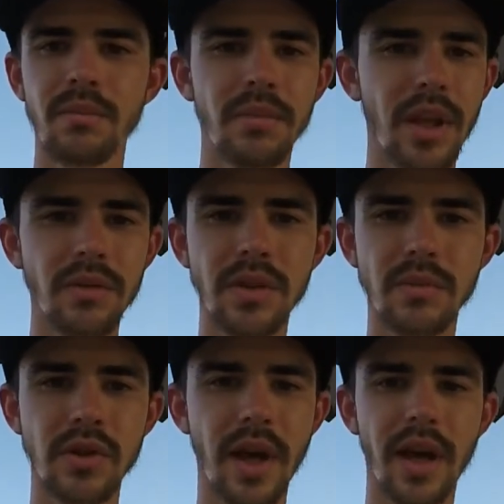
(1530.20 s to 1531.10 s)
give it some
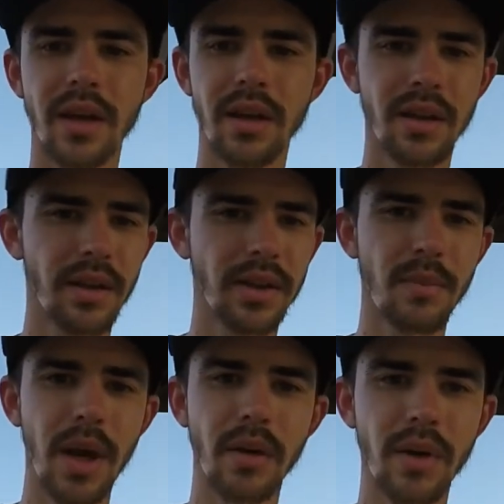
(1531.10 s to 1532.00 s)
slack, let the
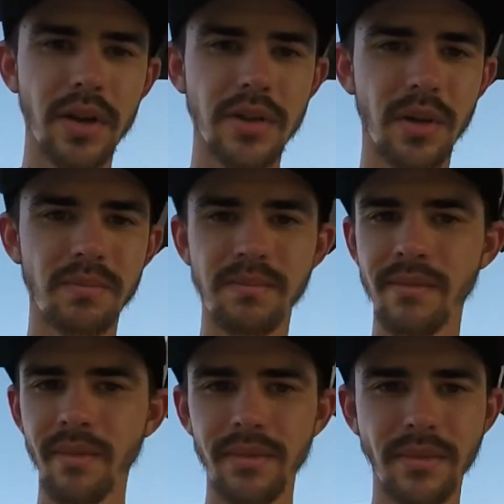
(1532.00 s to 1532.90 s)
bait rise up,
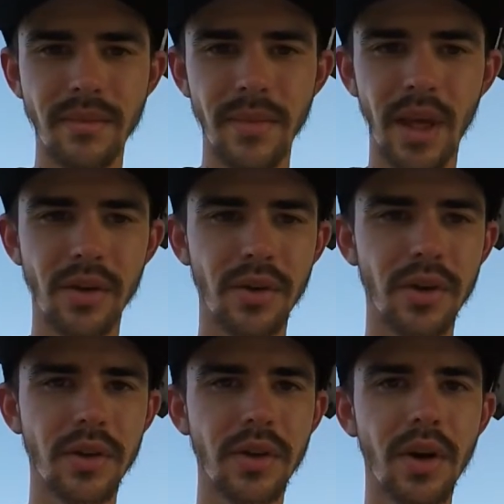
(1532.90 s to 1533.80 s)
and you're
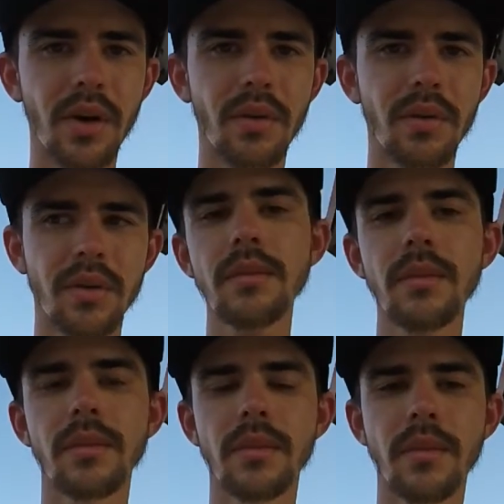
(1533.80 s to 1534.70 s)
good to go.
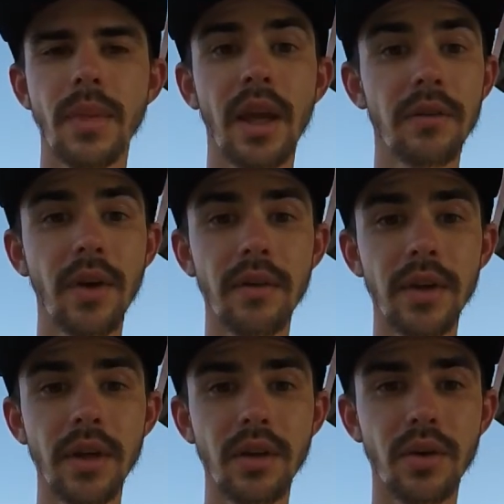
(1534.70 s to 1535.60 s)
If you have
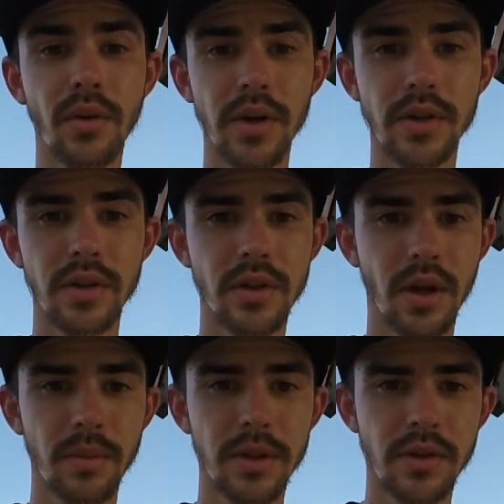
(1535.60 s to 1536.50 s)
any other questions,
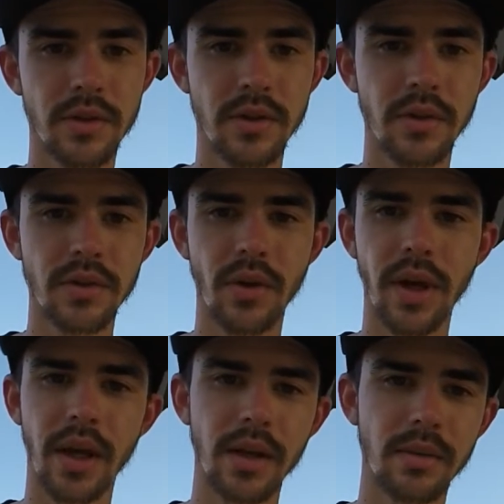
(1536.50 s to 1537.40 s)
comments, concerns, go
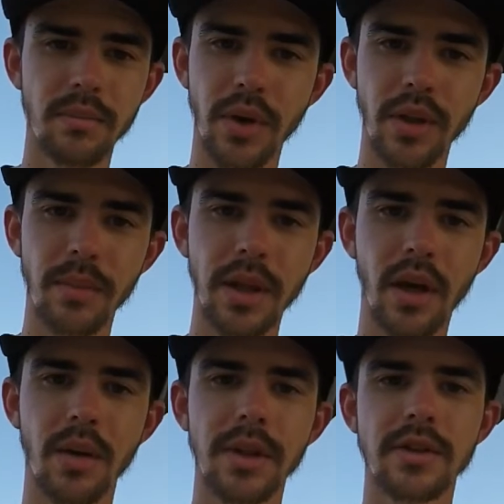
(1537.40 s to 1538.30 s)
ahead, put them in the
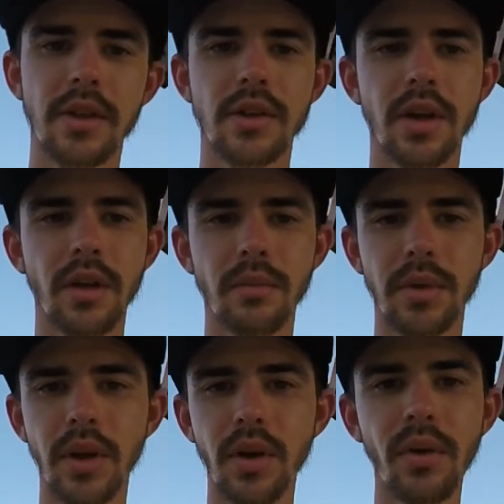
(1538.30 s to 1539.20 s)
comment section down
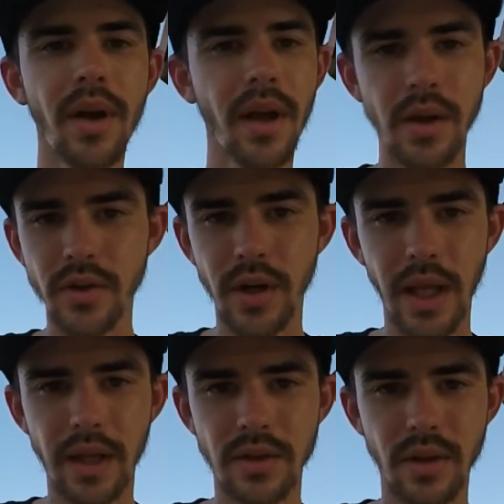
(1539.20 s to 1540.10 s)
below. I'll try to
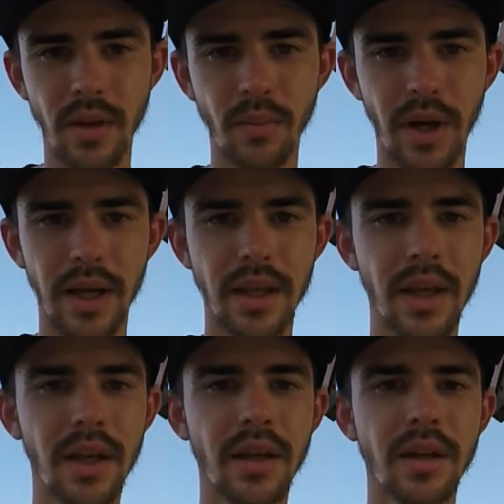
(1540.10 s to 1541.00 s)
answer them when I
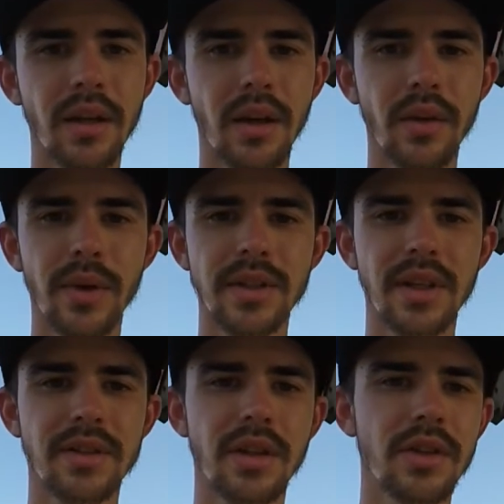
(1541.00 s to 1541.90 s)
can. Otherwise, like
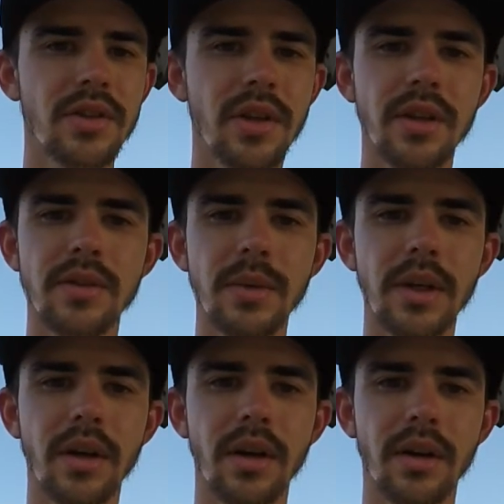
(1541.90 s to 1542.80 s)
I said, just get to
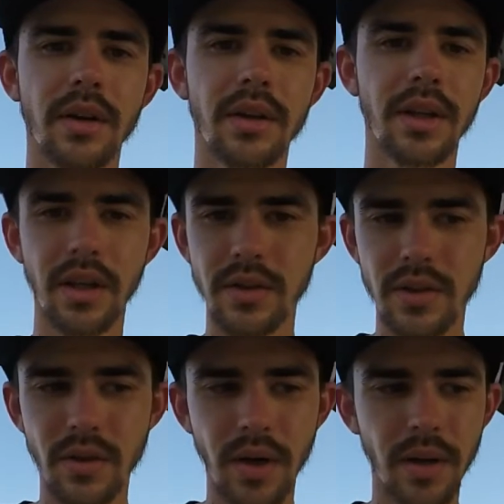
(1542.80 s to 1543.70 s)
me on
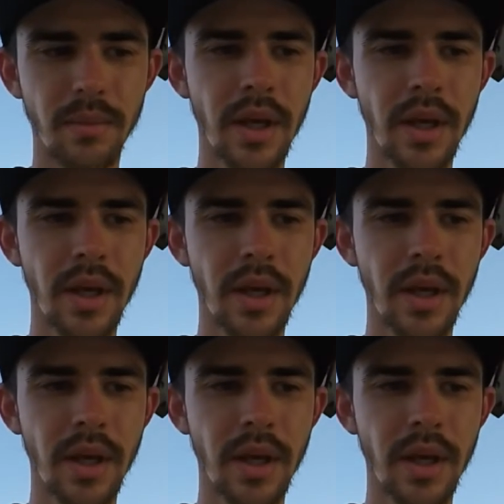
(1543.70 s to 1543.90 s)
Instagram.